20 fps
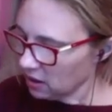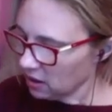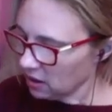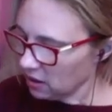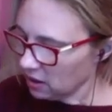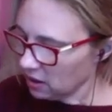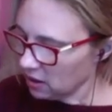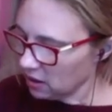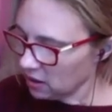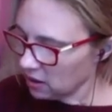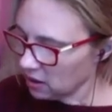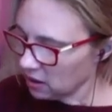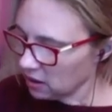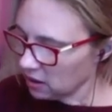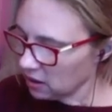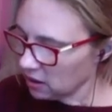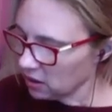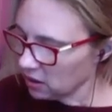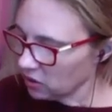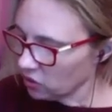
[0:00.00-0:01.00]

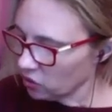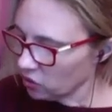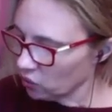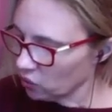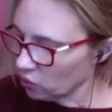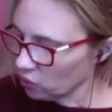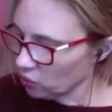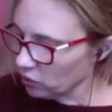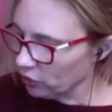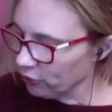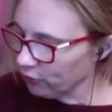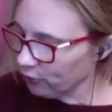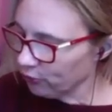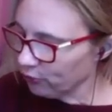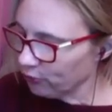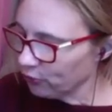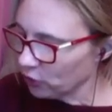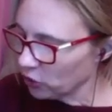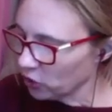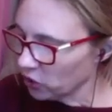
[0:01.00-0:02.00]
are
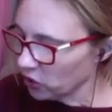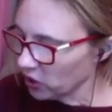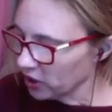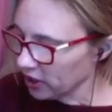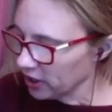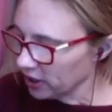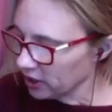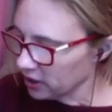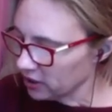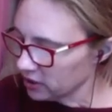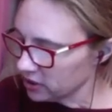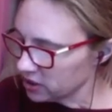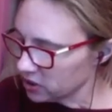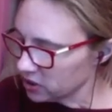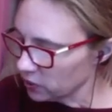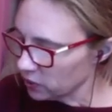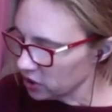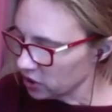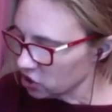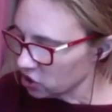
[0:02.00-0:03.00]
referring to
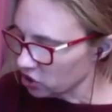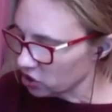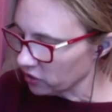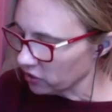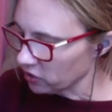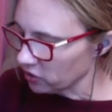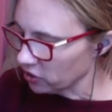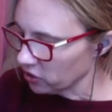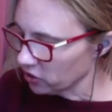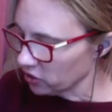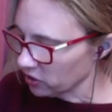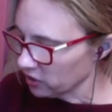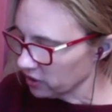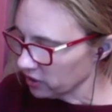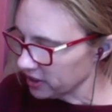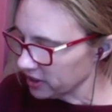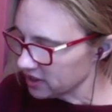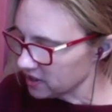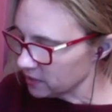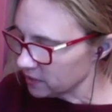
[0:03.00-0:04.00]
each other.
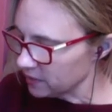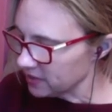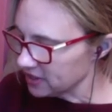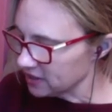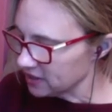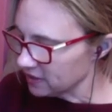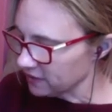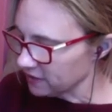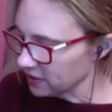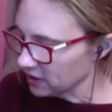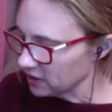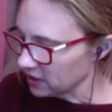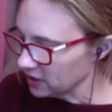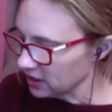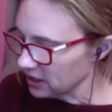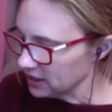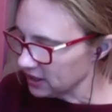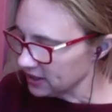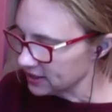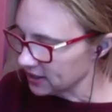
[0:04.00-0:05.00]
And specifically,
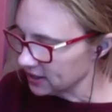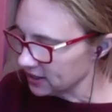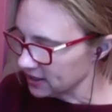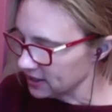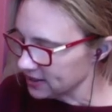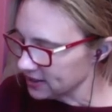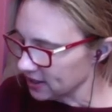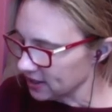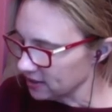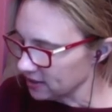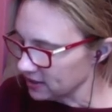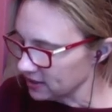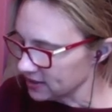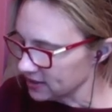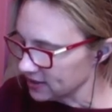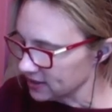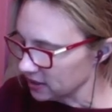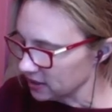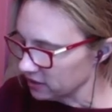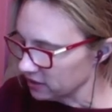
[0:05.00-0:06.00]
he's going to say that
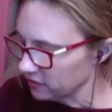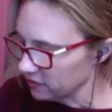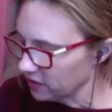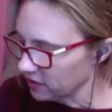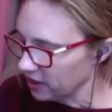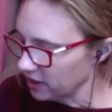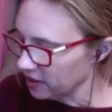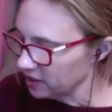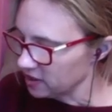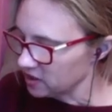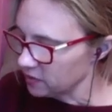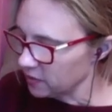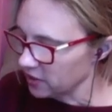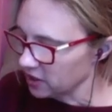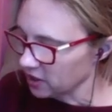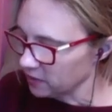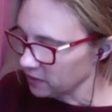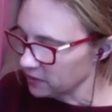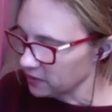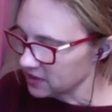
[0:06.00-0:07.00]
signifieds
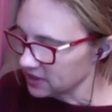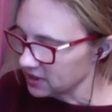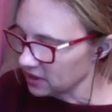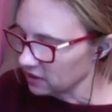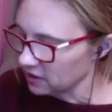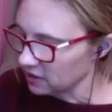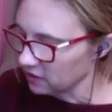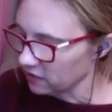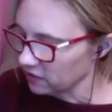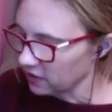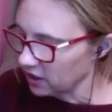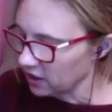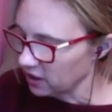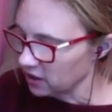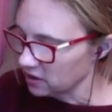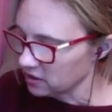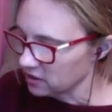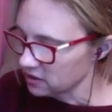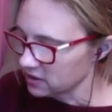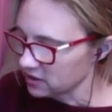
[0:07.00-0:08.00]
become
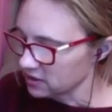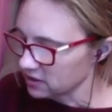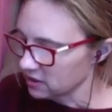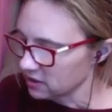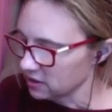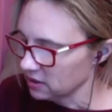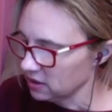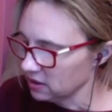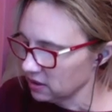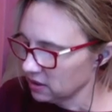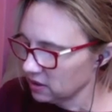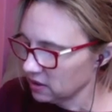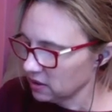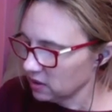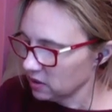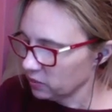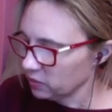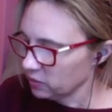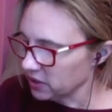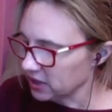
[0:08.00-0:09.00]
signifiers.
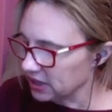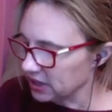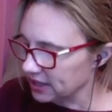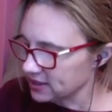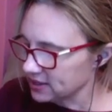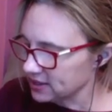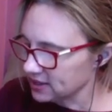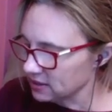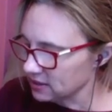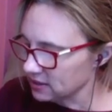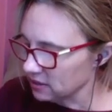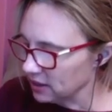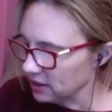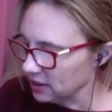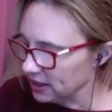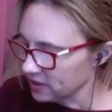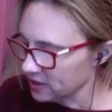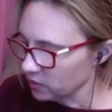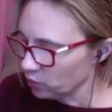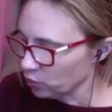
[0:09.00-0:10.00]
But that's
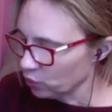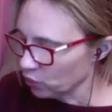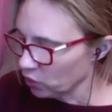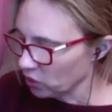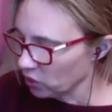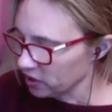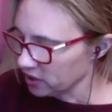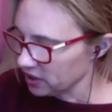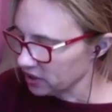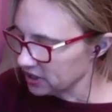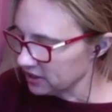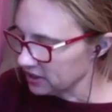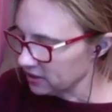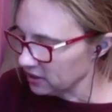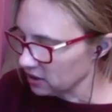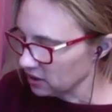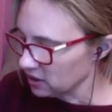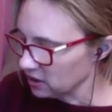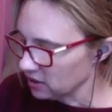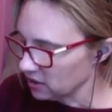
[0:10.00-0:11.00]
less important
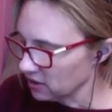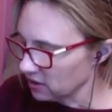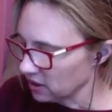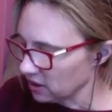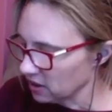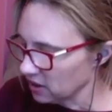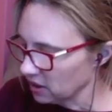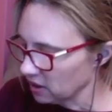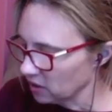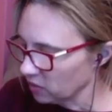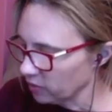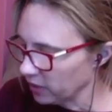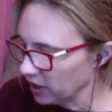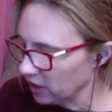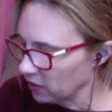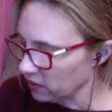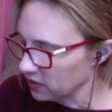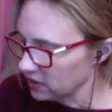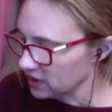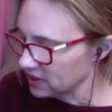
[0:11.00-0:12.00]
than thinking
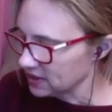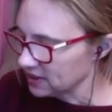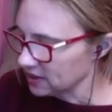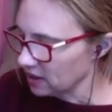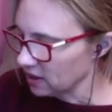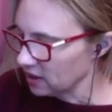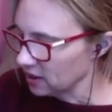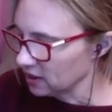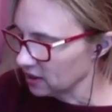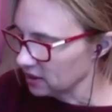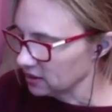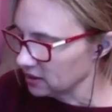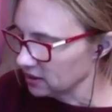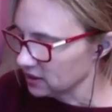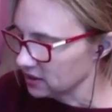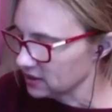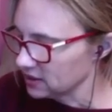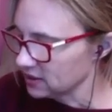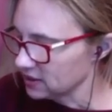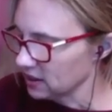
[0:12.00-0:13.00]
about the
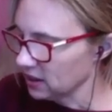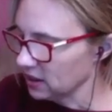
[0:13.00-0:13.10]
signs